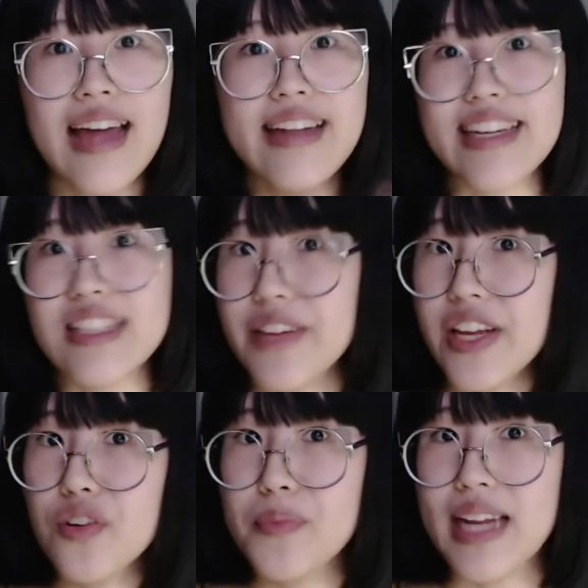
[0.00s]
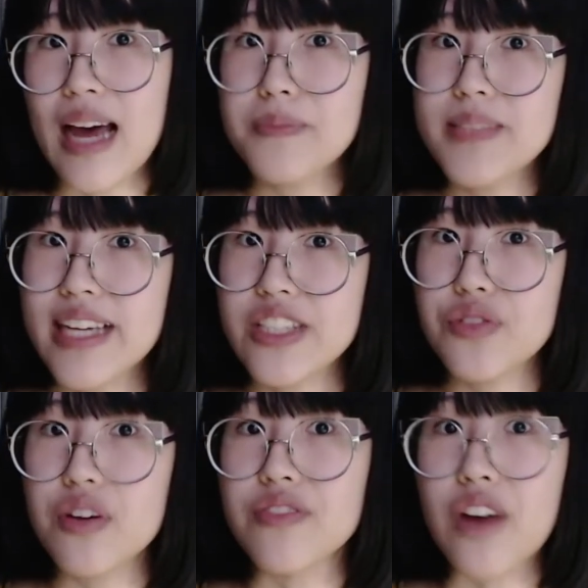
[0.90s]
Next video will be an update
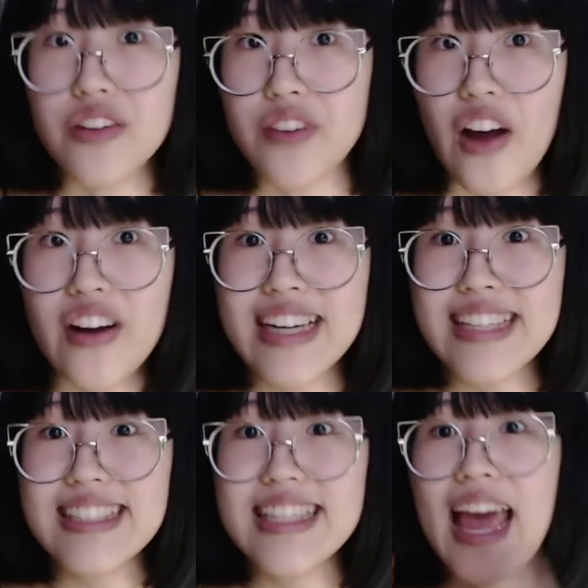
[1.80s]
to Evolve Artist,